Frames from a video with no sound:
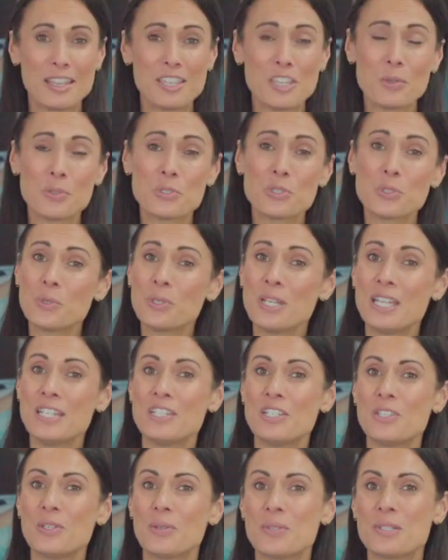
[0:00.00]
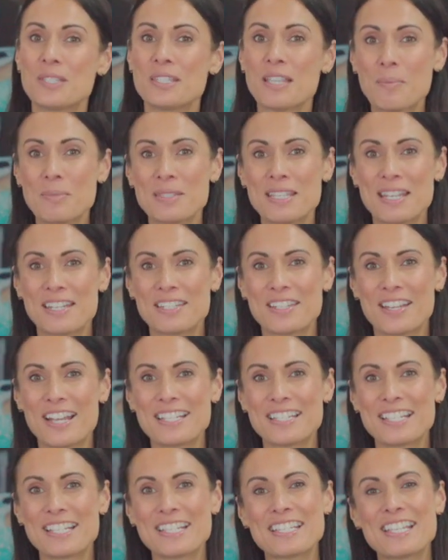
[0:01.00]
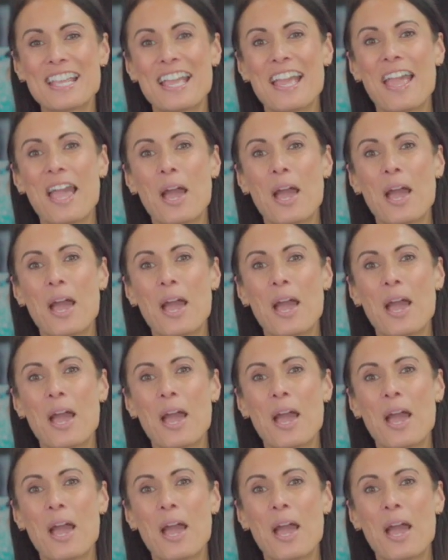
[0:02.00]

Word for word: You'll still need to use some sanitizers,